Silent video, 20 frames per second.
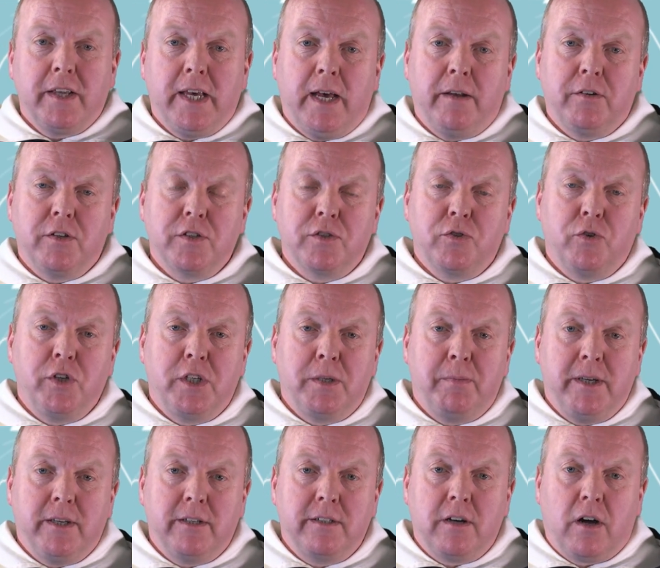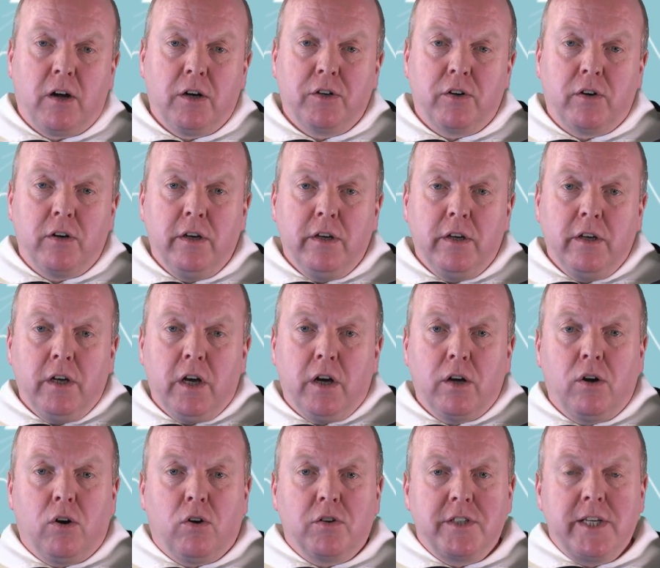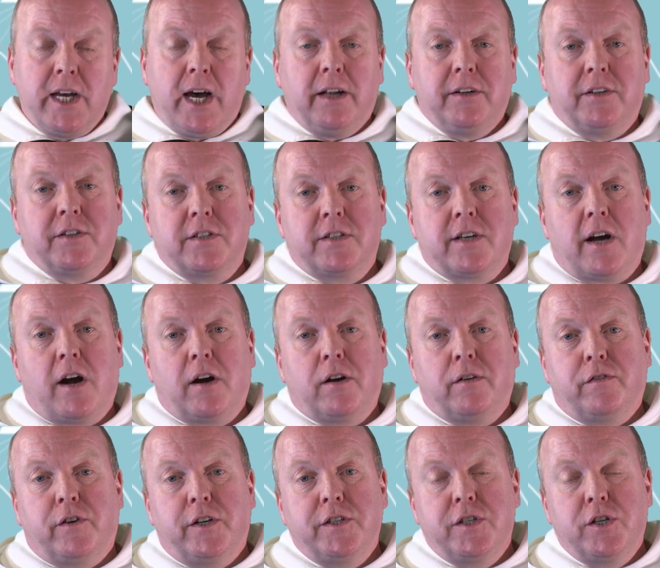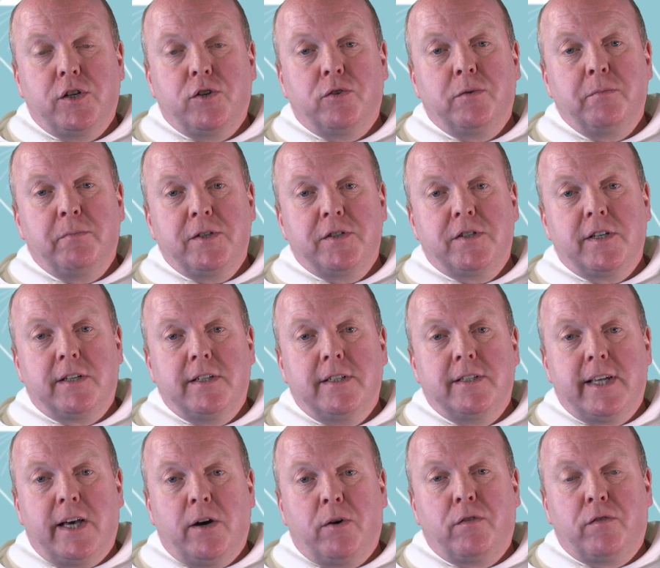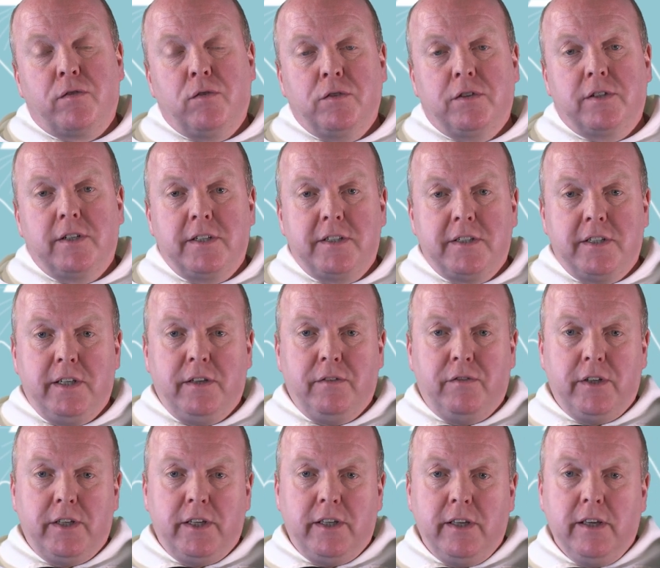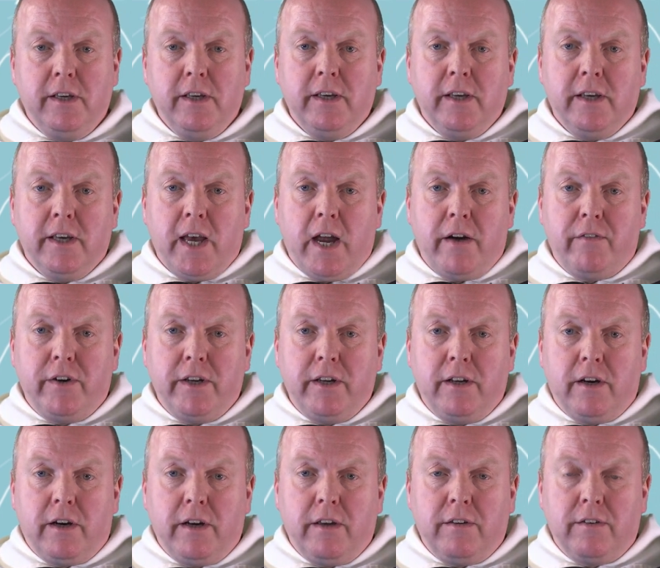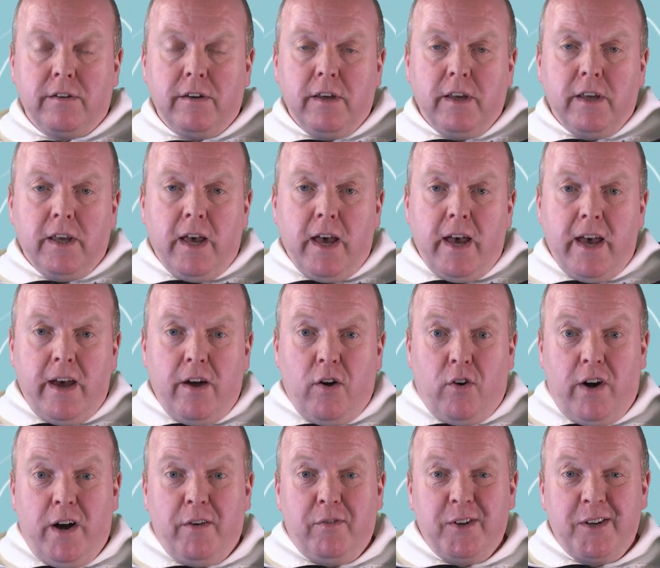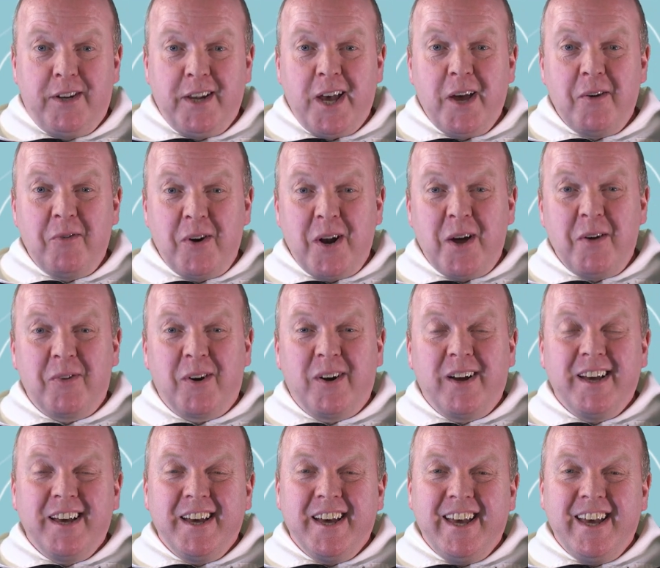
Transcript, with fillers: uh, to study to be a doctor. Of course, he had to sacrifice. He couldn't be sitting down in front of the TV every night uh, or every day, whatever.